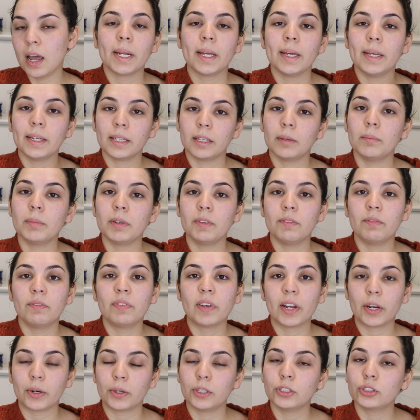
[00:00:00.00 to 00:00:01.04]
It can be
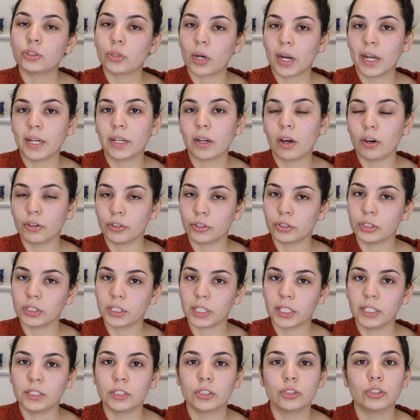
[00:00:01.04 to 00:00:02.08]
very drying on your
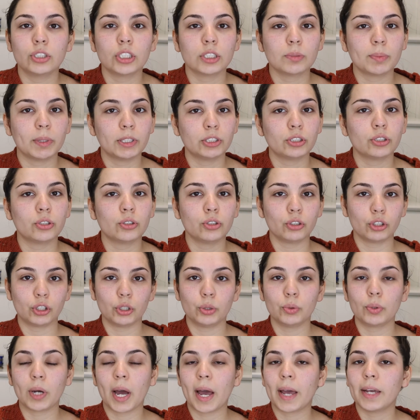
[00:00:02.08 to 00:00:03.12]
skin, so just make sure
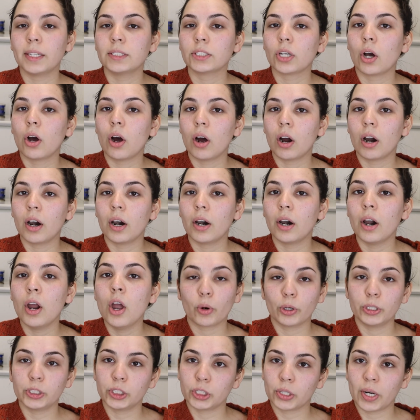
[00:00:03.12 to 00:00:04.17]
you guys are
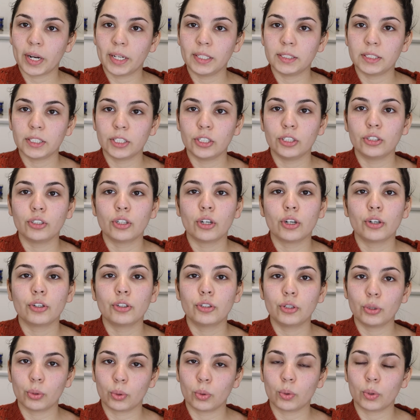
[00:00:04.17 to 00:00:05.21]
moisturizing
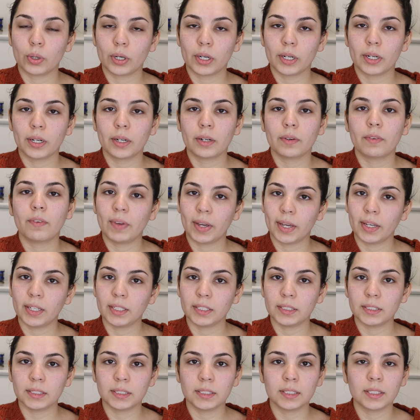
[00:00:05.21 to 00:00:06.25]
your
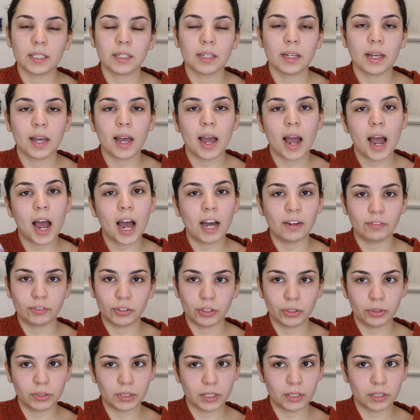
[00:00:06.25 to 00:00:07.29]
face after
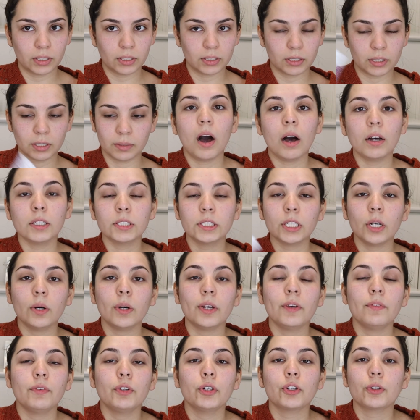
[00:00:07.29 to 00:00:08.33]
using this. Also,
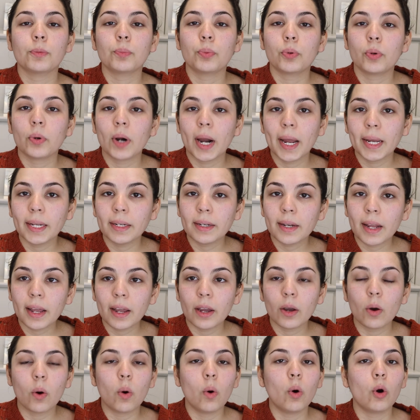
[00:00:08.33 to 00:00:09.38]
if you're
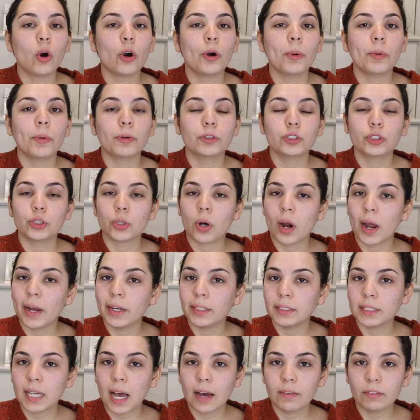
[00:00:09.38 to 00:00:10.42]
pregnant or trying
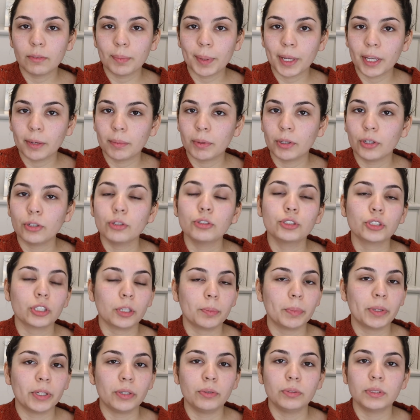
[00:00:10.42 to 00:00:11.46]
to have a baby, you shouldn't
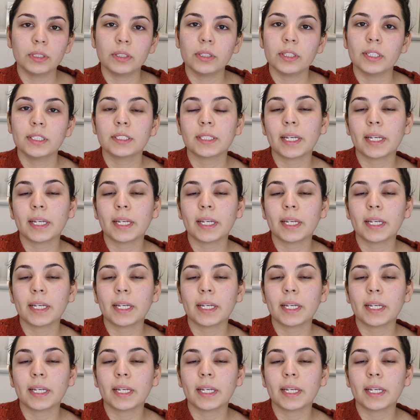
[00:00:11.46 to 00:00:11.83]
be using this.